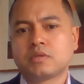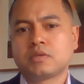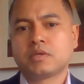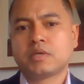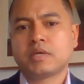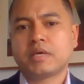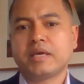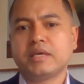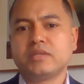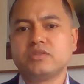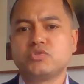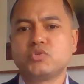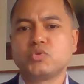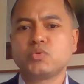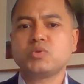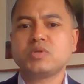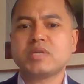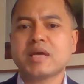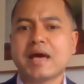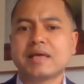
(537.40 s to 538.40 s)
And do
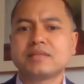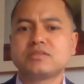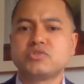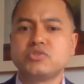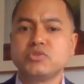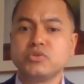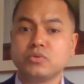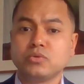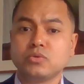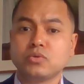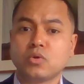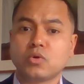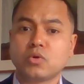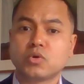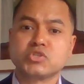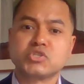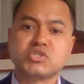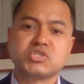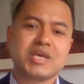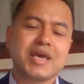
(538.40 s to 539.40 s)
not do or
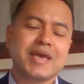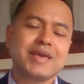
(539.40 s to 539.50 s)
say